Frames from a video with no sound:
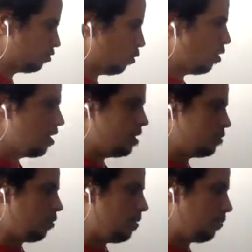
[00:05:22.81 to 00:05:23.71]
So
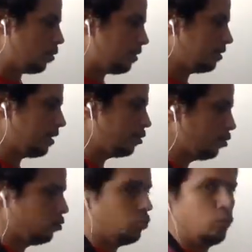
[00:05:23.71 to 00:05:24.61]
it's very important that
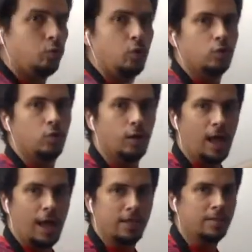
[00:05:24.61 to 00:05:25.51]
you do your
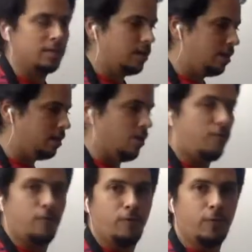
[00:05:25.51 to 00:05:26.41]
lines in a
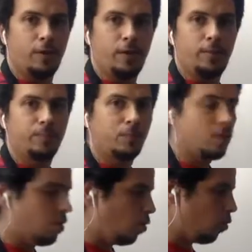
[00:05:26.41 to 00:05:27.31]
free
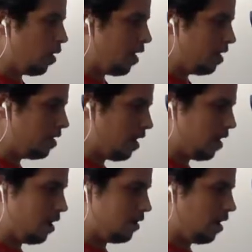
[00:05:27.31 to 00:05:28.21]
way, in
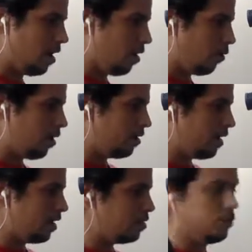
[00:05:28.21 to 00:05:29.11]
a way
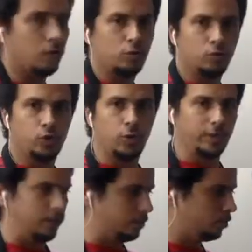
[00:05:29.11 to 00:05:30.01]
that is not constricted.